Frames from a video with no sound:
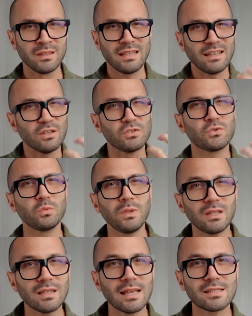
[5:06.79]
Then the
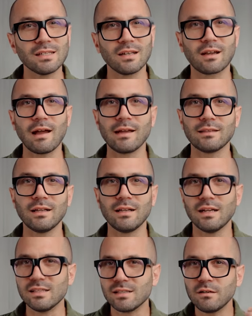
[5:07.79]
sweetness in the
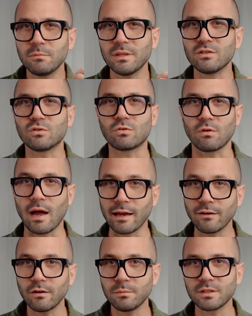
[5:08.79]
cocktail is a little bit
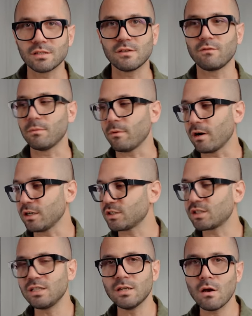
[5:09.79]
drier because of the
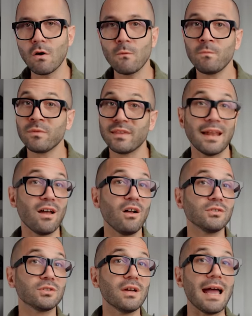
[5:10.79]
maraschino. That
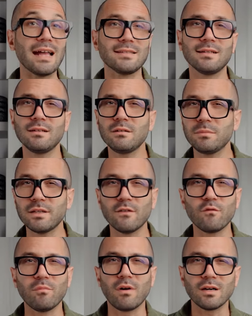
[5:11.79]
also adds a little bit
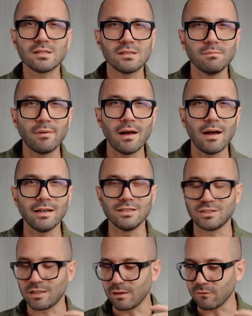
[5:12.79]
of marzipan
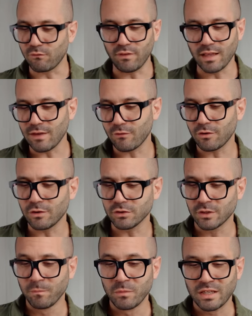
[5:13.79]
and cherry
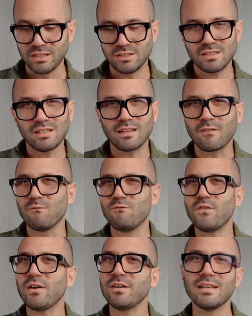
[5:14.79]
flavors. It's just like a
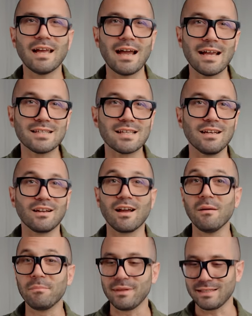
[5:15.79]
very nice and
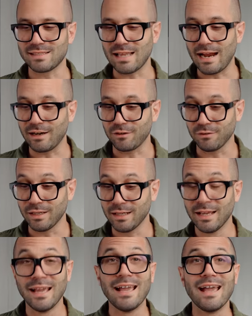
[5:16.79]
complex
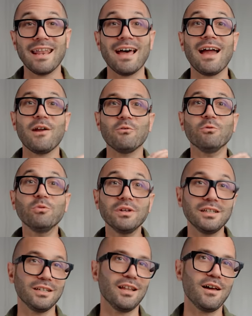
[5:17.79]
daiquiri, and I
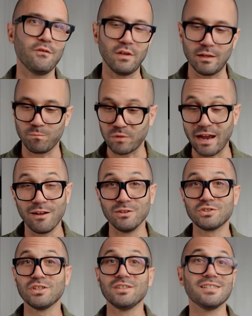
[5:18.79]
really love it. I
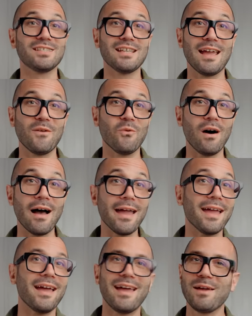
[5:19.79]
also understand
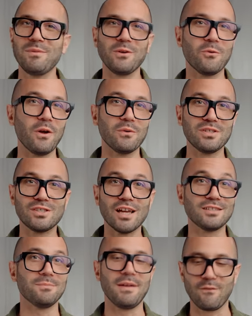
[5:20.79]
why Hemingway was
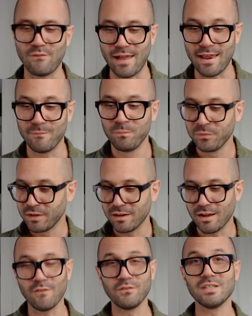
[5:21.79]
such a big fan
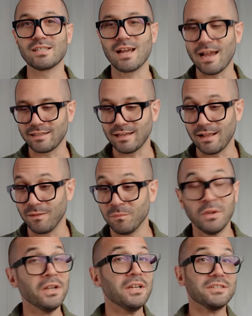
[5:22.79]
of this cocktail.
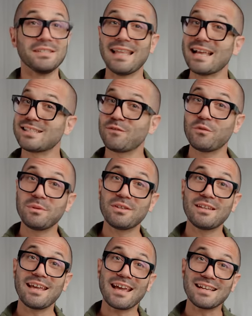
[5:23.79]
So that's it for me
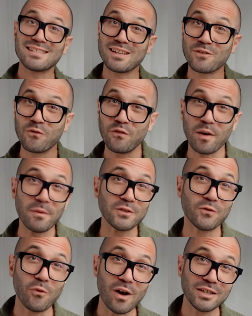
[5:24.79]
today, guys. Thank you very much
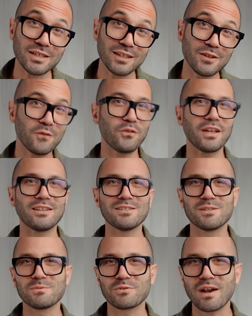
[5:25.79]
for watching. Don't forget to
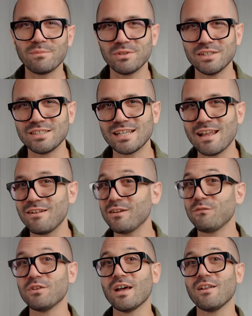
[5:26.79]
subscribe to the channel
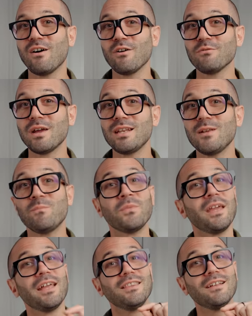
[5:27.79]
if you're not already.
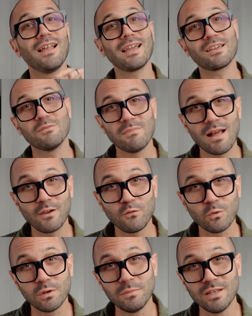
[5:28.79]
Hit the like and the bell if
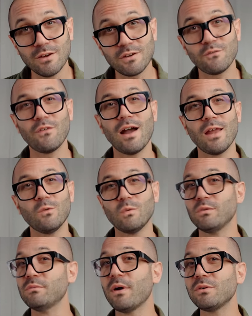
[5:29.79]
you want to be notified when
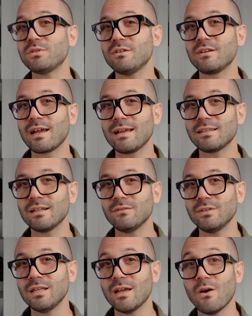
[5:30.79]
we post a new cocktail
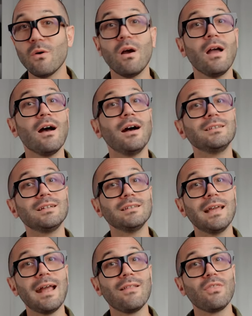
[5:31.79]
video. Until
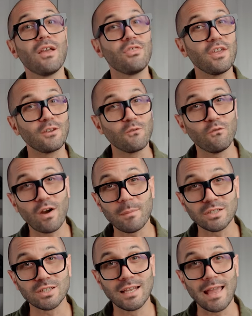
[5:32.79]
then, thank you very
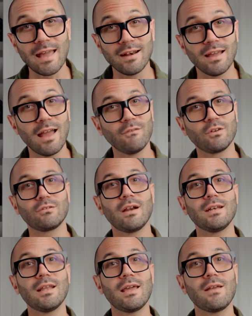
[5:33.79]
much again. Have a
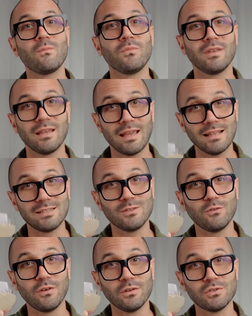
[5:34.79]
great day and see
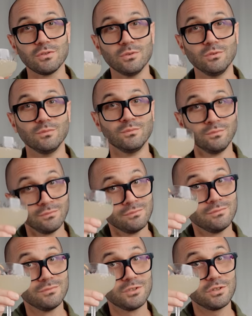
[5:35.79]
you very soon.
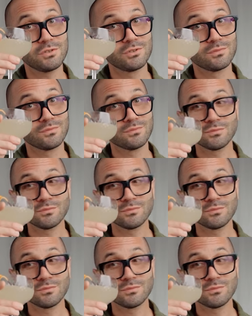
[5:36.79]
Cheers.